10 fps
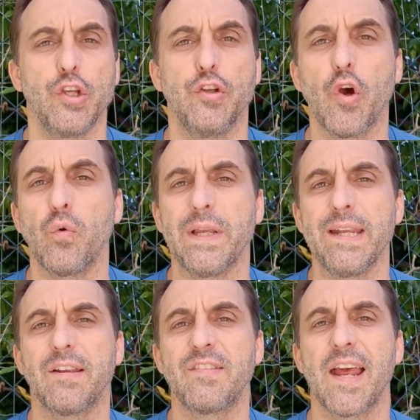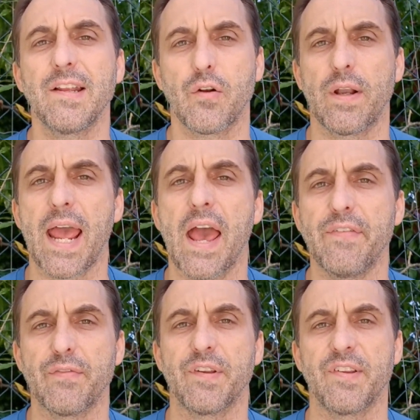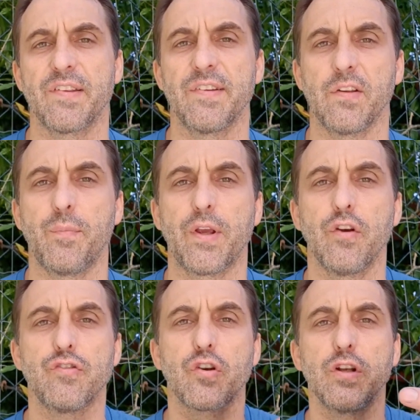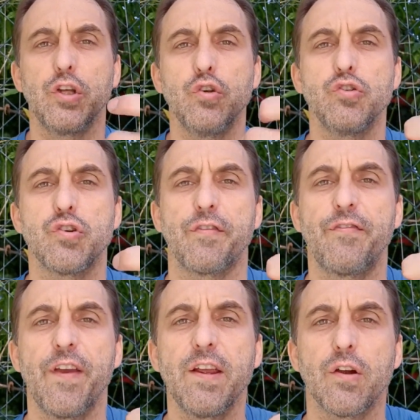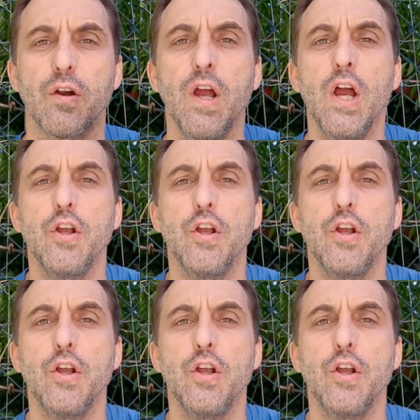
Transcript: you don't need to set it on a heavy resistance because you're going to use your finger